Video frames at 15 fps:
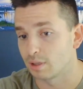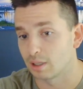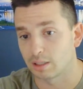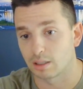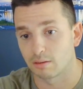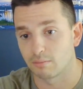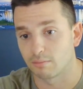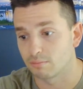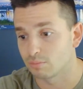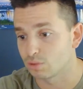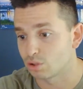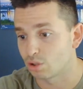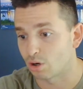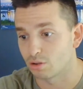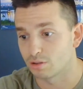They can
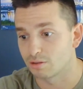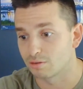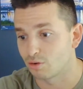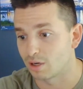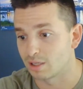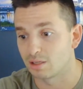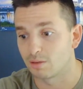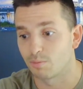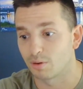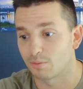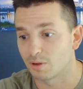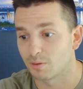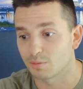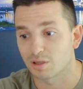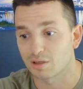charge crazy
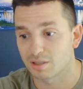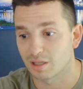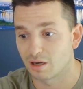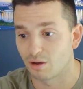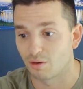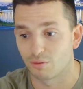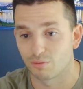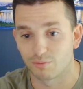premiums because they know